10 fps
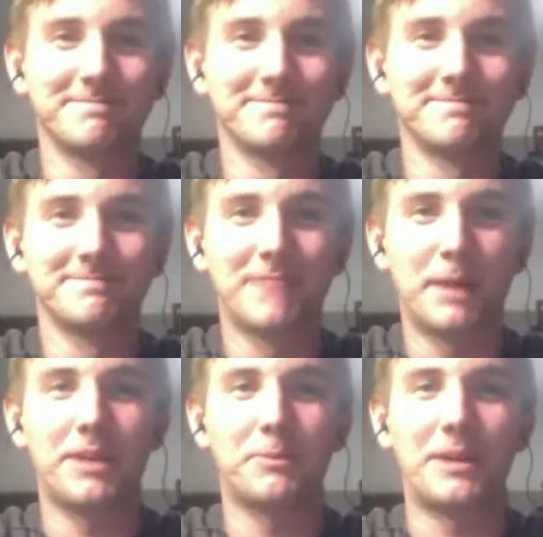I'm glad we
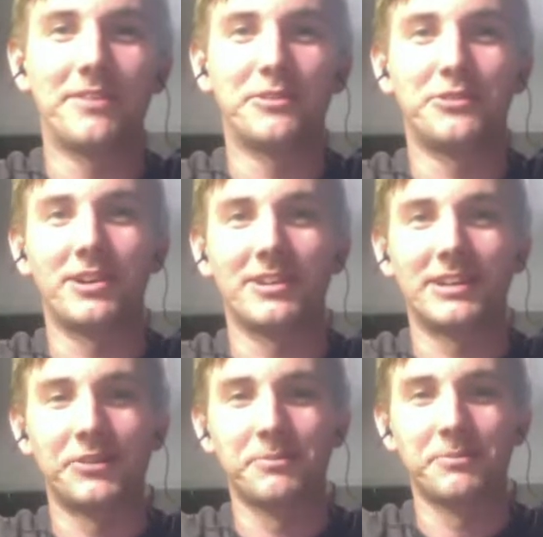had this talk, guys.
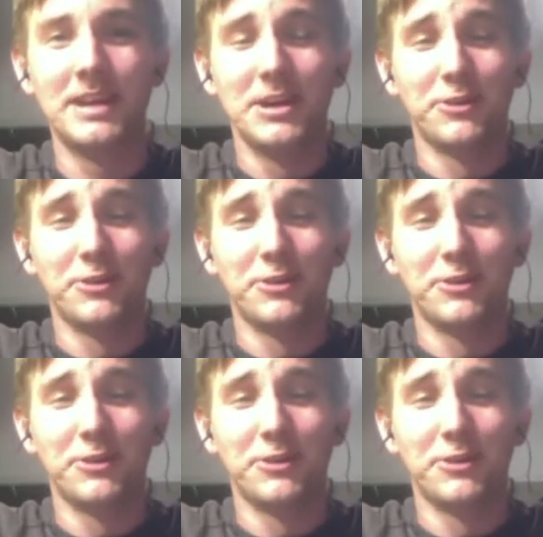So this